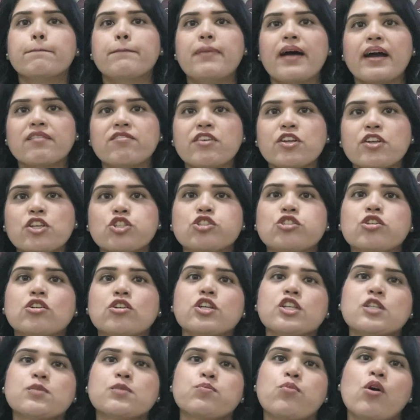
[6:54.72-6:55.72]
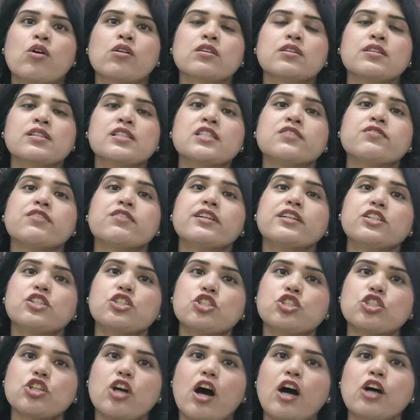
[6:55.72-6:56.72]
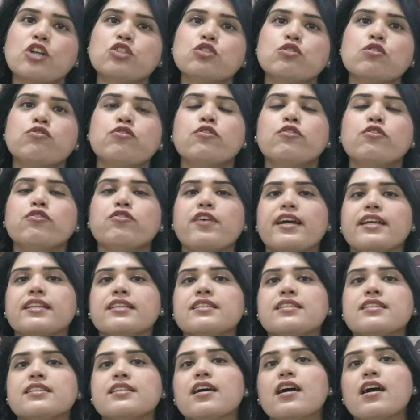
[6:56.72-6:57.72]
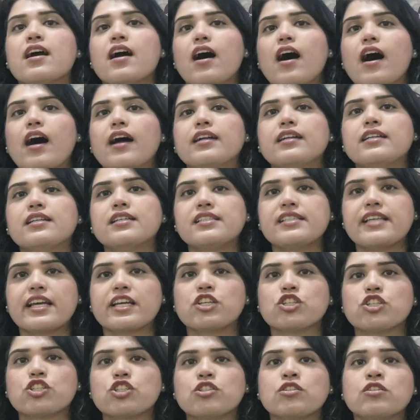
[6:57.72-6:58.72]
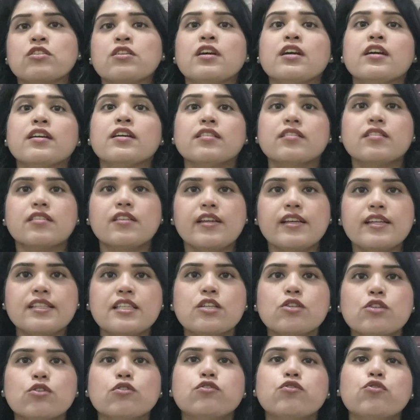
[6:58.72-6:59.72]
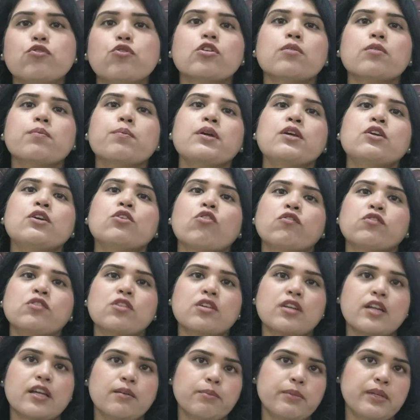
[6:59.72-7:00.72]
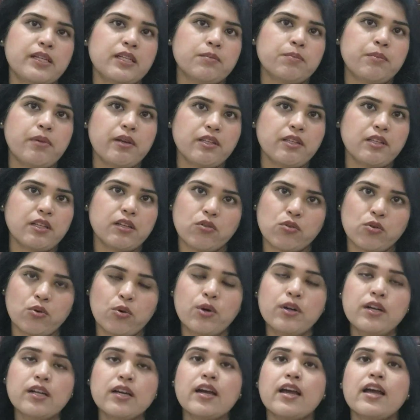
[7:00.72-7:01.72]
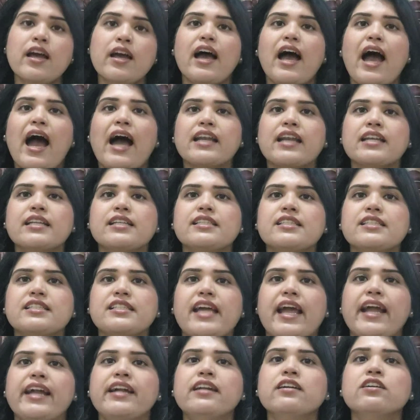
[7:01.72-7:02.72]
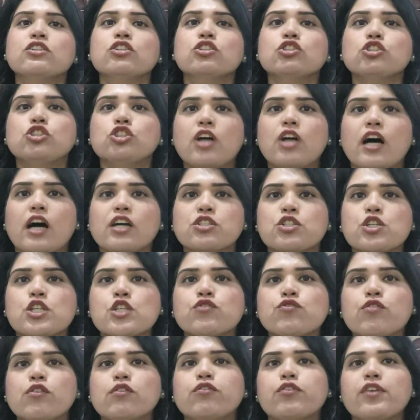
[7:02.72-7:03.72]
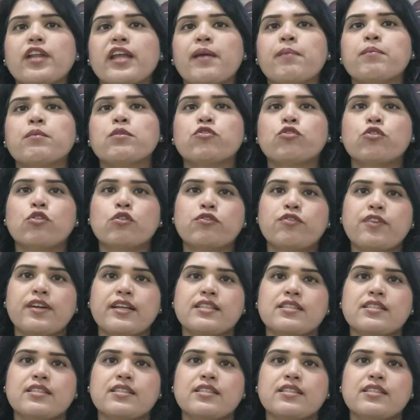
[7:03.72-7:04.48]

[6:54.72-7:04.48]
by which the respondents were discharged of offence under section 304B of the Ranbir Penal Code, and instead charges were framed for